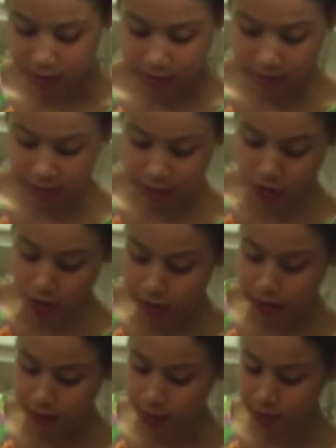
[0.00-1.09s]
since it's
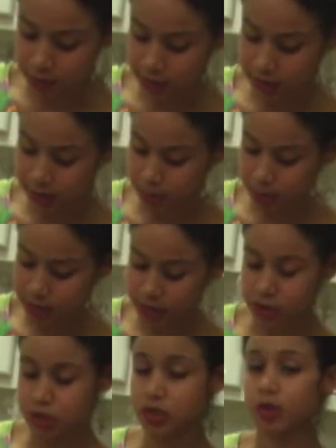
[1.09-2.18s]
cooking on the bone, it imparts
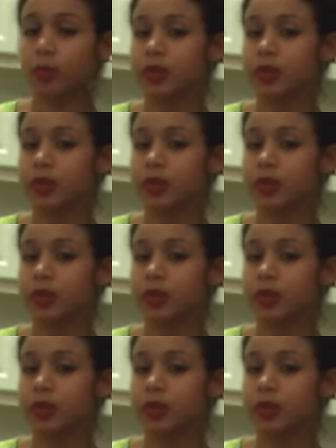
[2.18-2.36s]
so